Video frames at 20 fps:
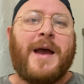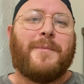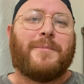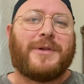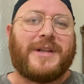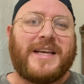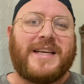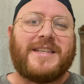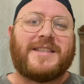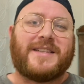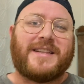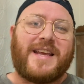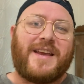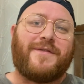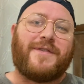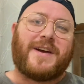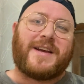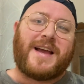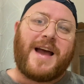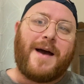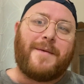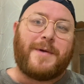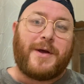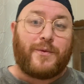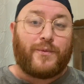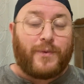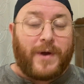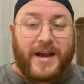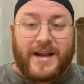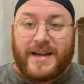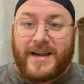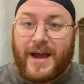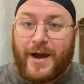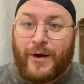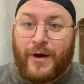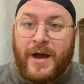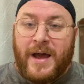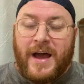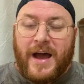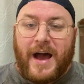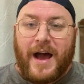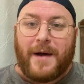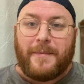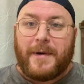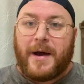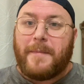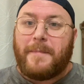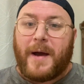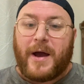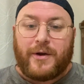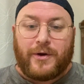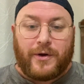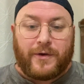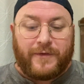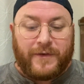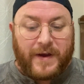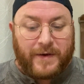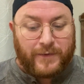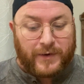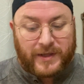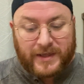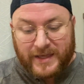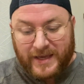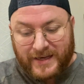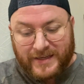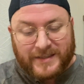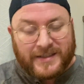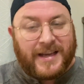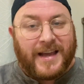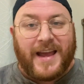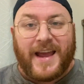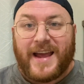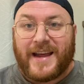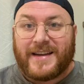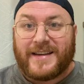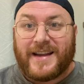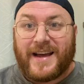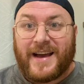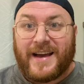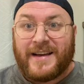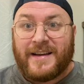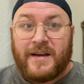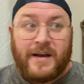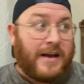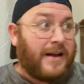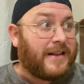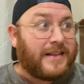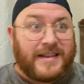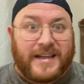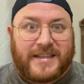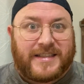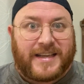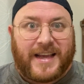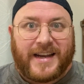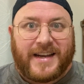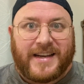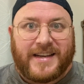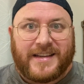Please leave a comment right now about your favorite things. And let's get into